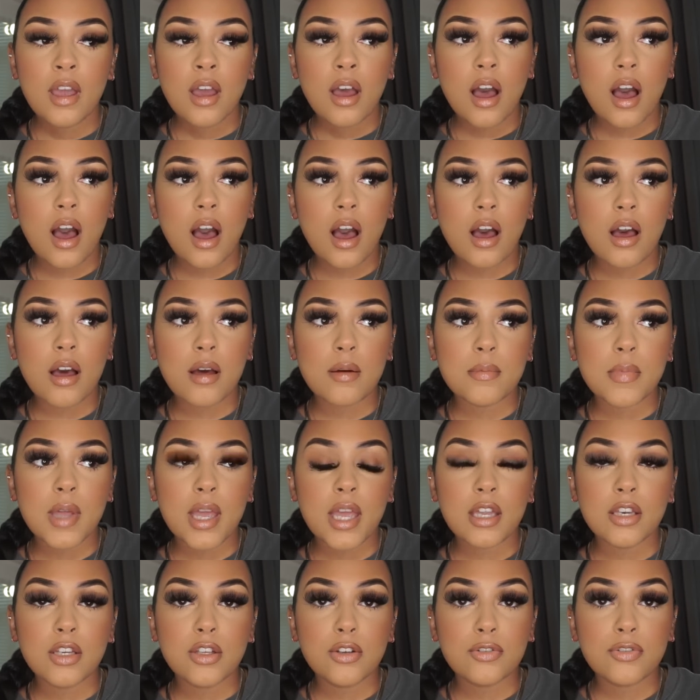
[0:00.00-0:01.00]

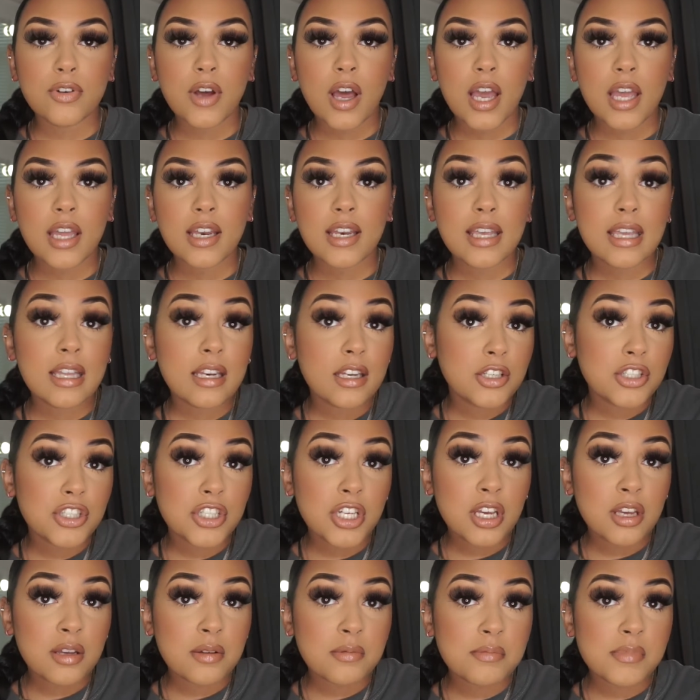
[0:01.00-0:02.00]
and you find hidden
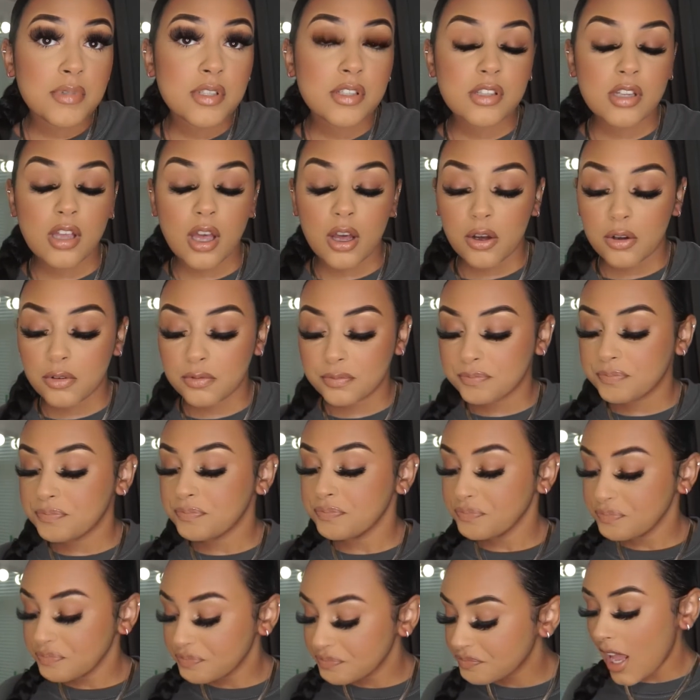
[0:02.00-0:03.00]
gems. So
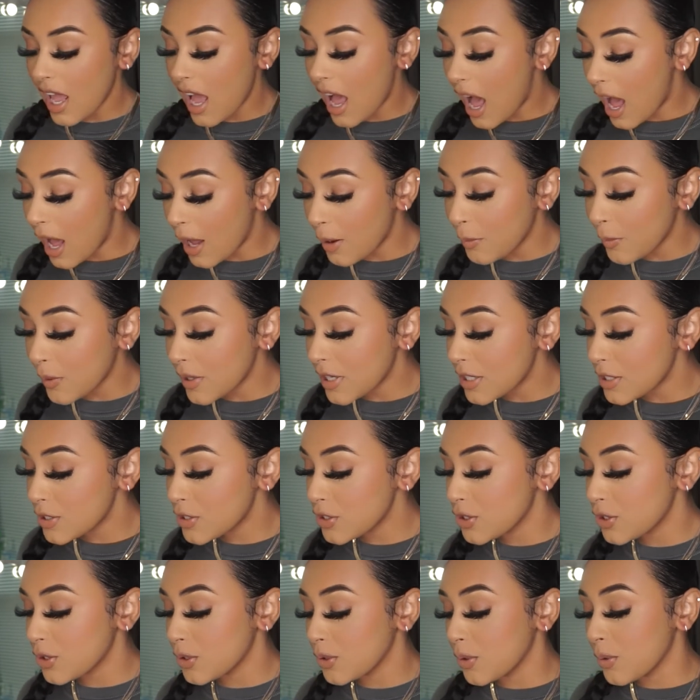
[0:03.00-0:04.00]
I wanted
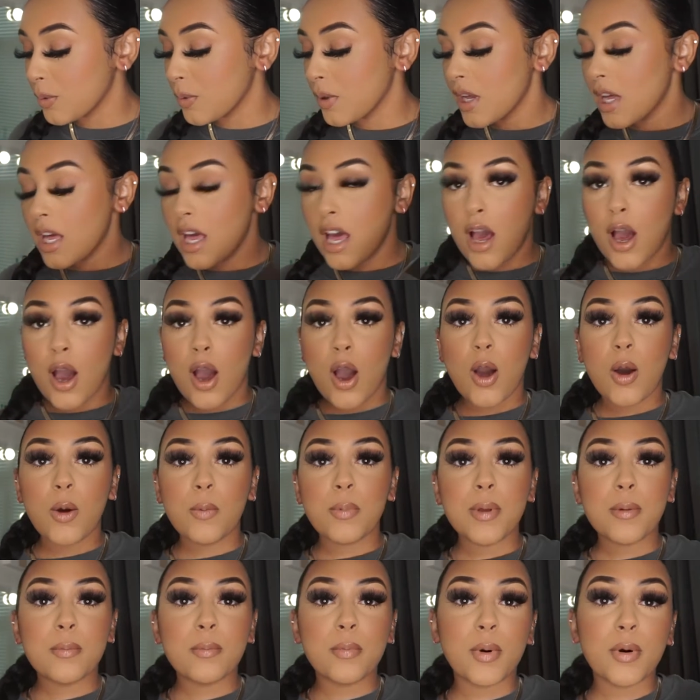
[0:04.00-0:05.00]
to
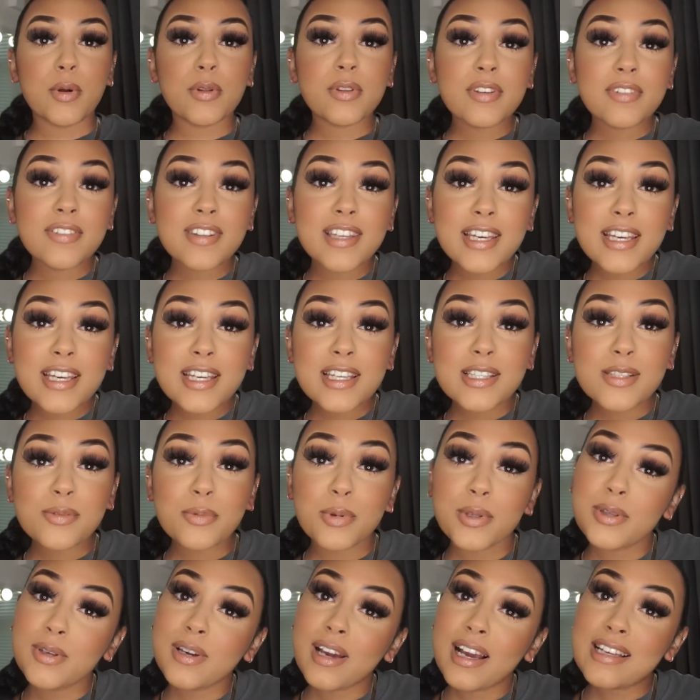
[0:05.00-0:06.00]
open both of these
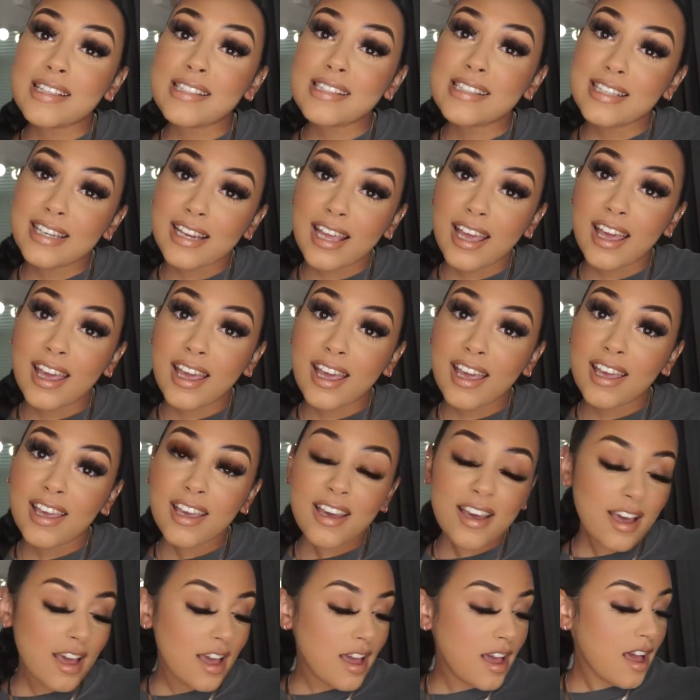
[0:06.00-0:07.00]
with you guys
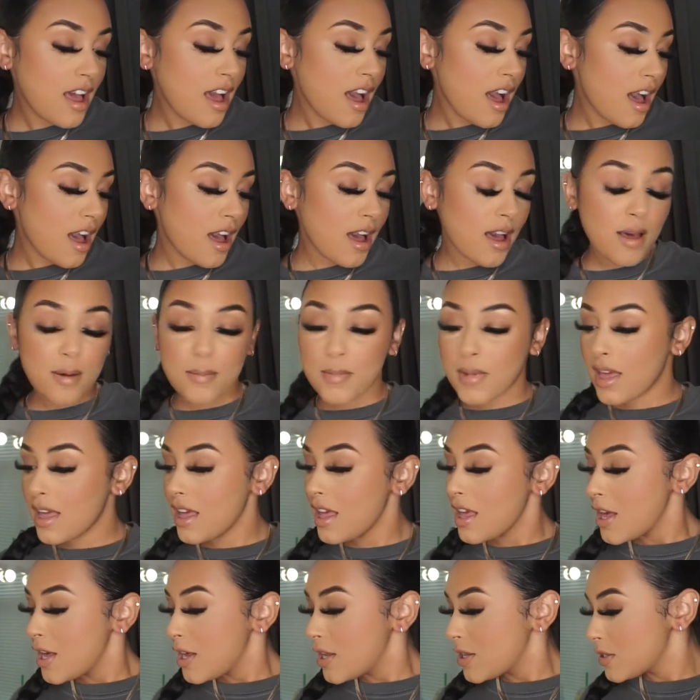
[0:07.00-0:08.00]
today.
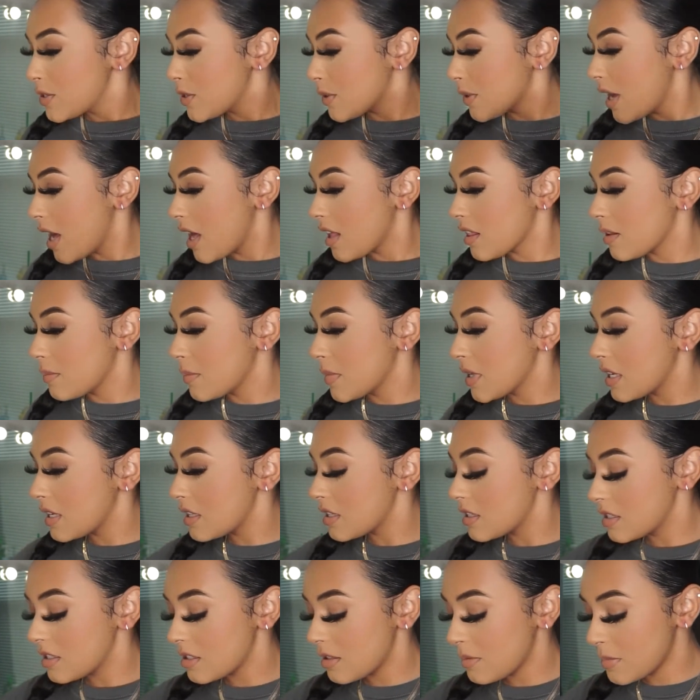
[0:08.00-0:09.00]
So yeah, let me
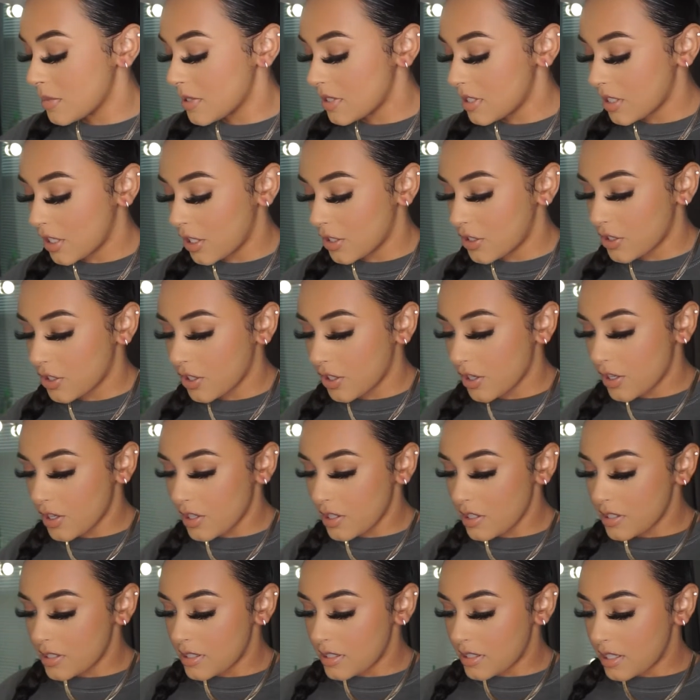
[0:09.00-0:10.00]
get some
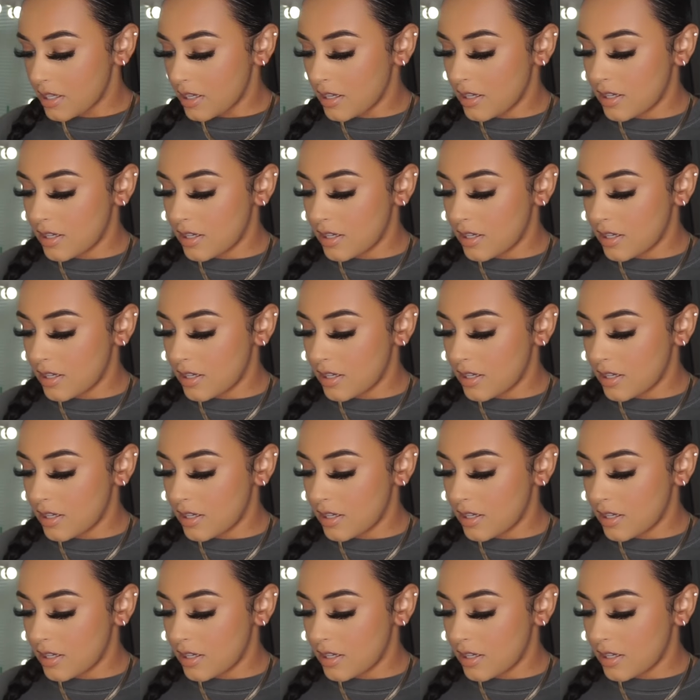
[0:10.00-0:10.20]
scissors,